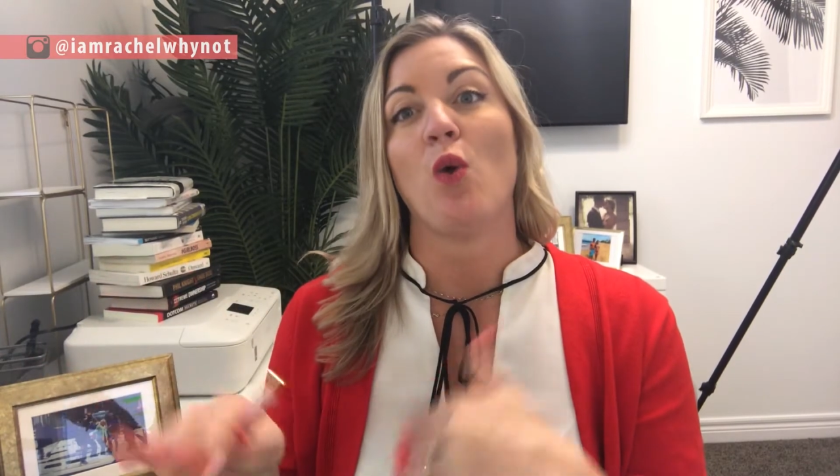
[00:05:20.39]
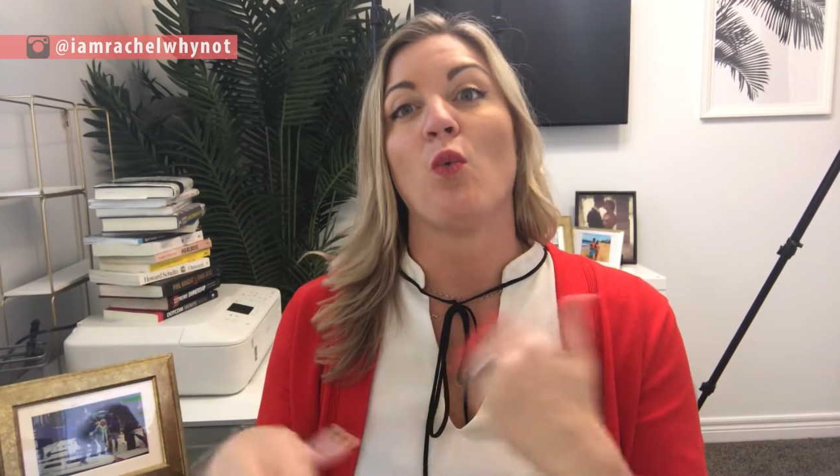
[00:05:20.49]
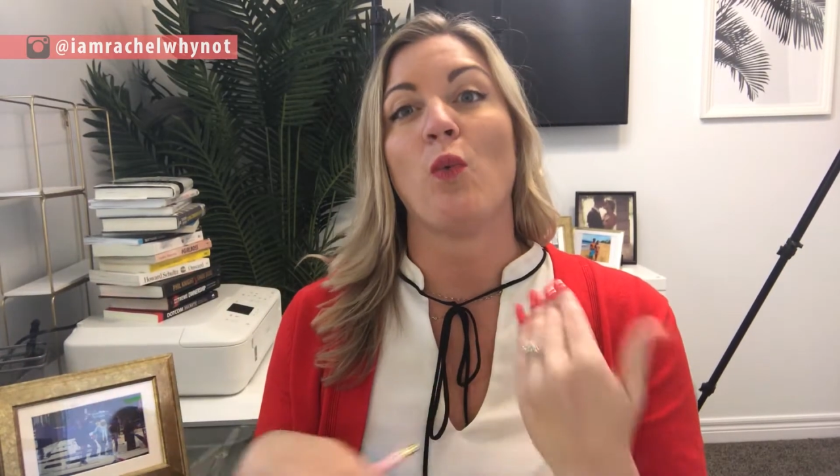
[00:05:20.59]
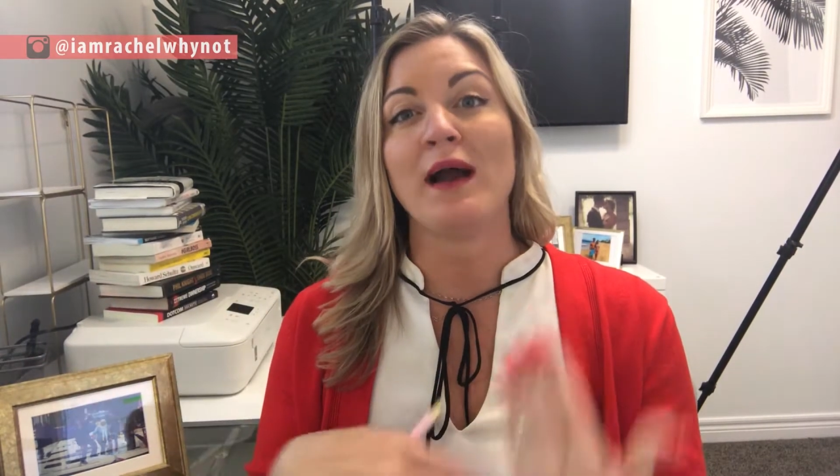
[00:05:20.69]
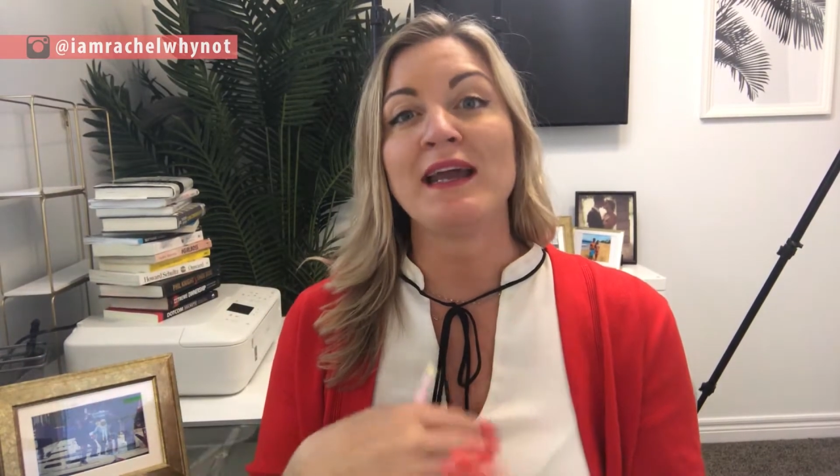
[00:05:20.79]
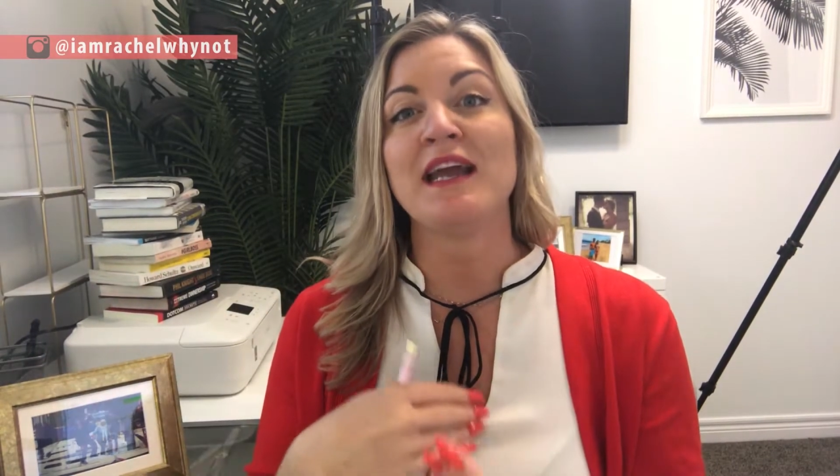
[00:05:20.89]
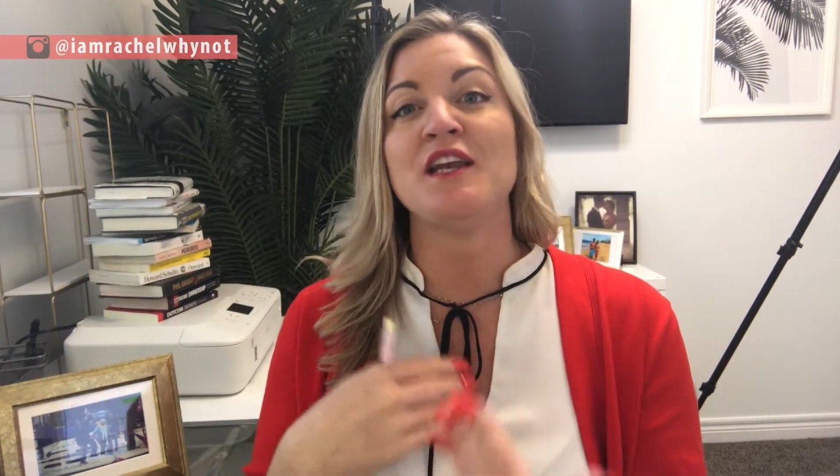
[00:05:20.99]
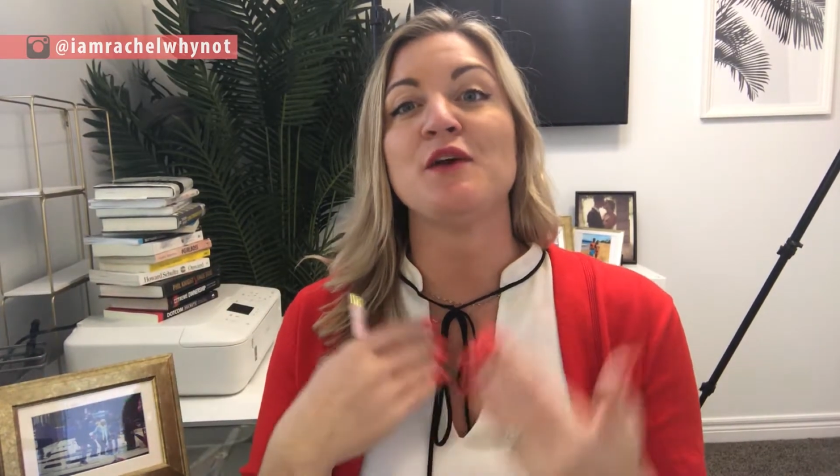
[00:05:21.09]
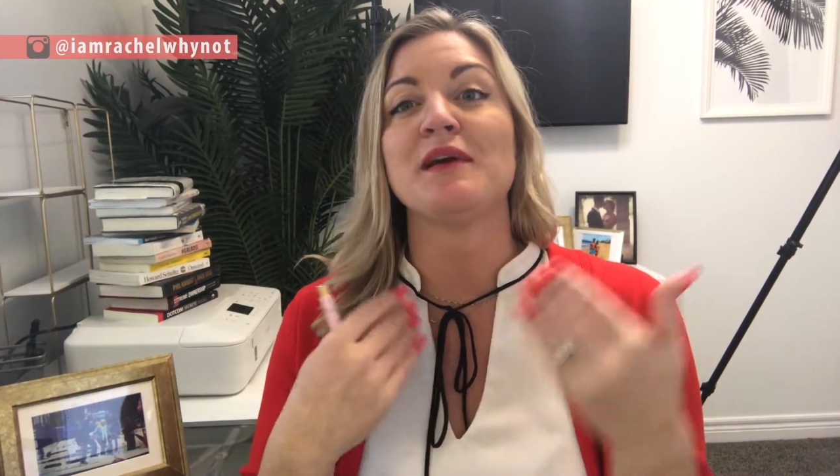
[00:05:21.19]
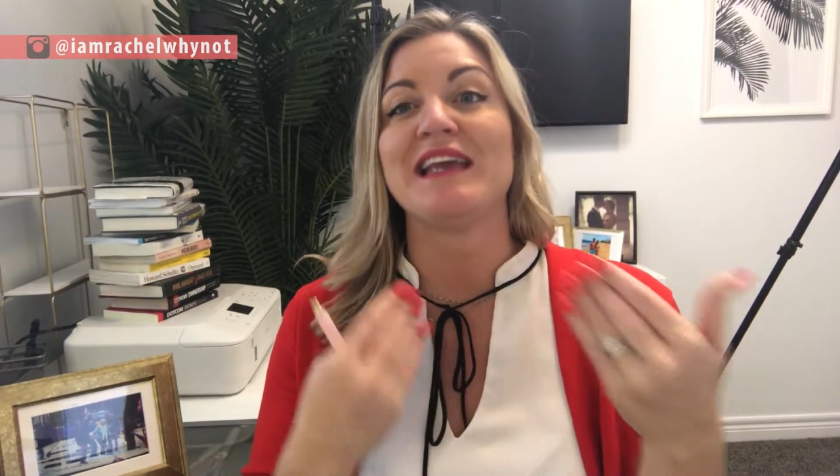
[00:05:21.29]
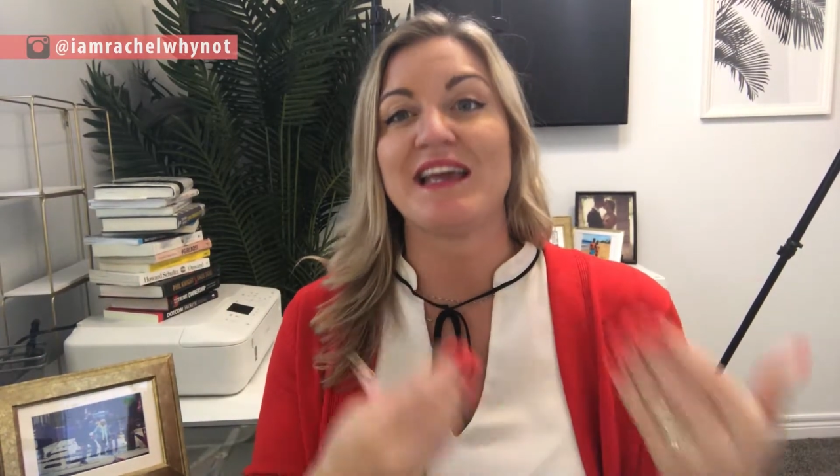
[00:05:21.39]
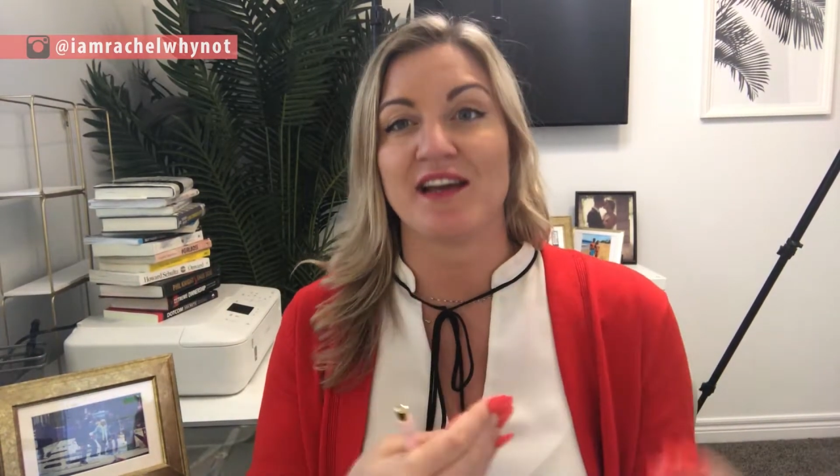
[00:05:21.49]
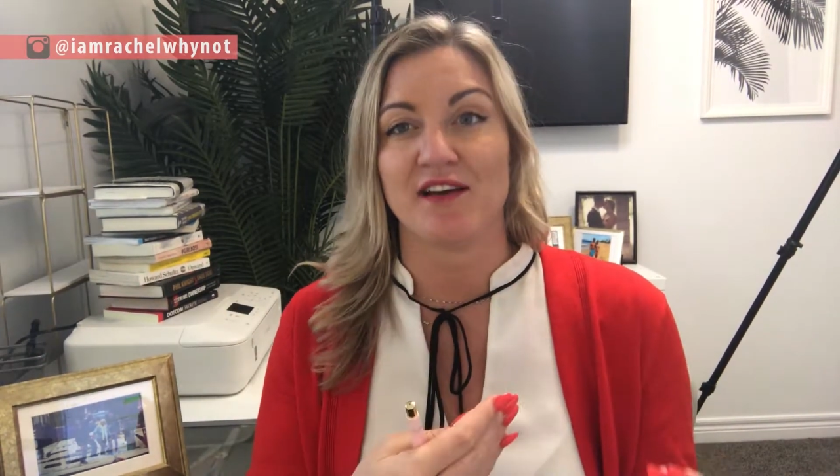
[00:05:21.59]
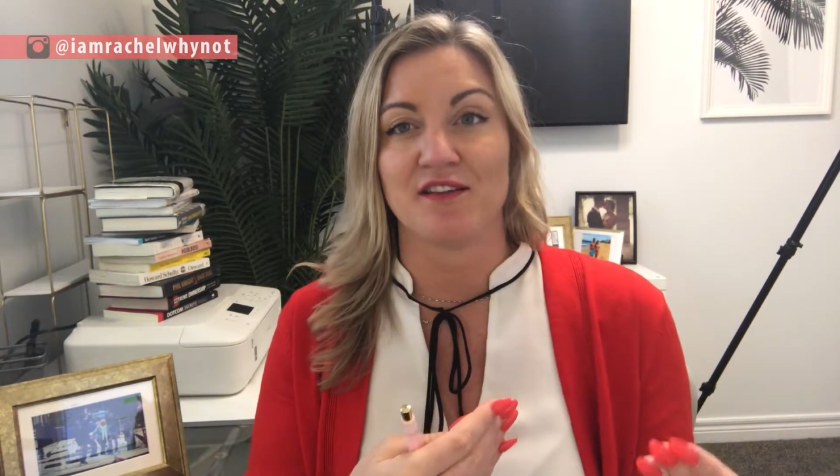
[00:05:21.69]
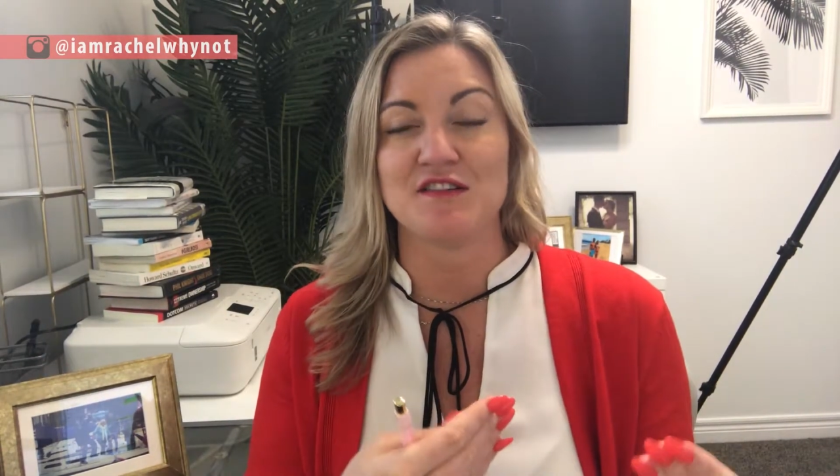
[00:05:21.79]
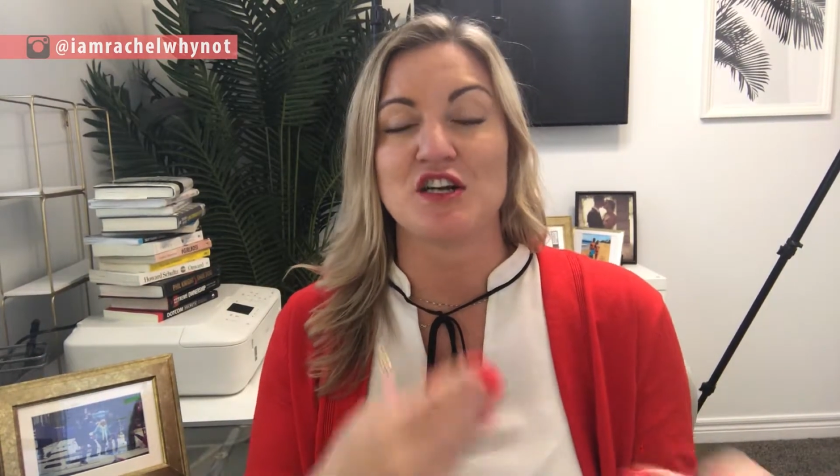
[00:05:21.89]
What can you give?